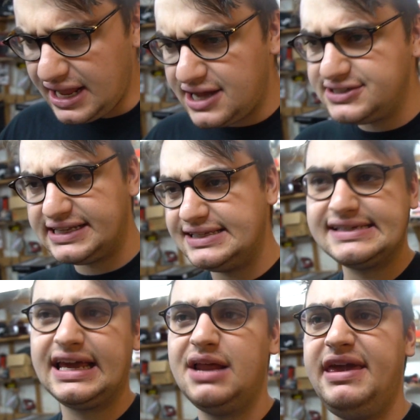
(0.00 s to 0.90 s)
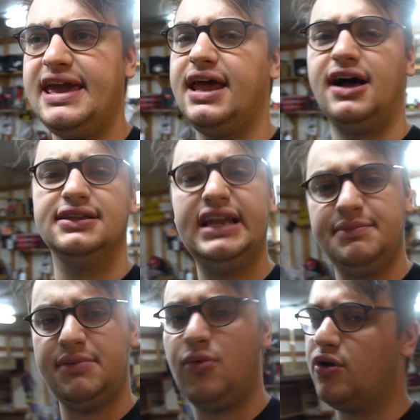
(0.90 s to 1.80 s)
I was like, this is gonna be it. A little
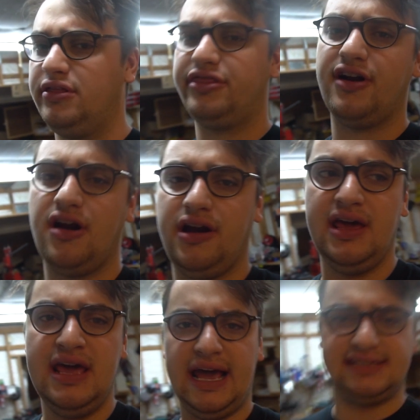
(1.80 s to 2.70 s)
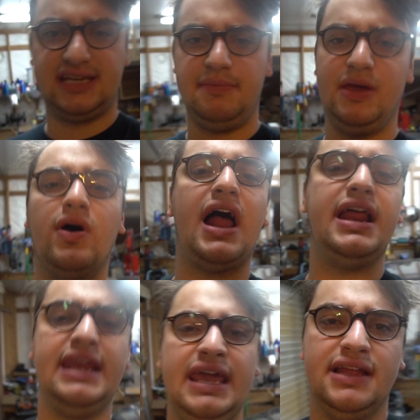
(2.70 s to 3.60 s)
bit more in third is gonna be what I
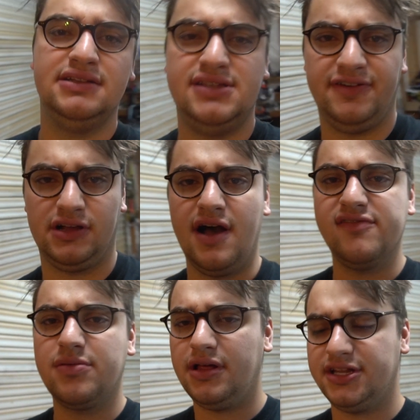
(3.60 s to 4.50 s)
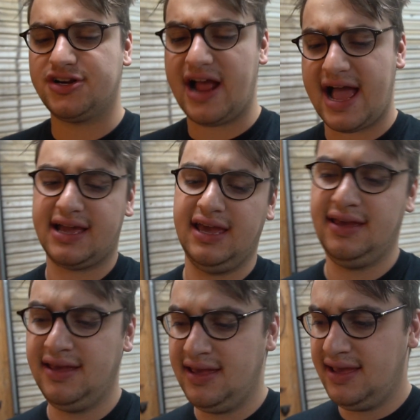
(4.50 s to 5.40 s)
need to feel comfortable on the track.
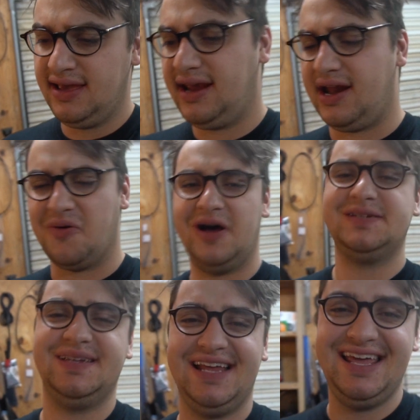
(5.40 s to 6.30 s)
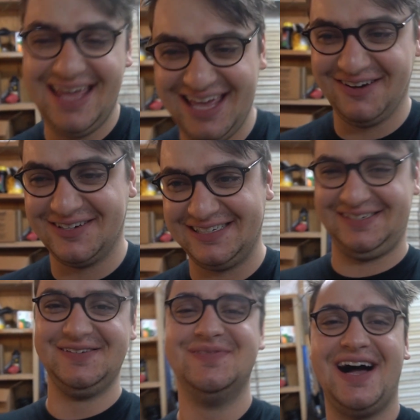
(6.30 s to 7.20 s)
And it wasn't. It was
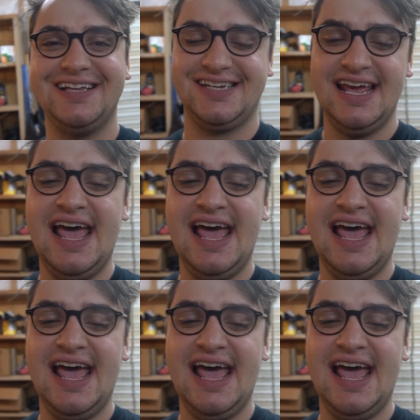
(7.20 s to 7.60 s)
too much.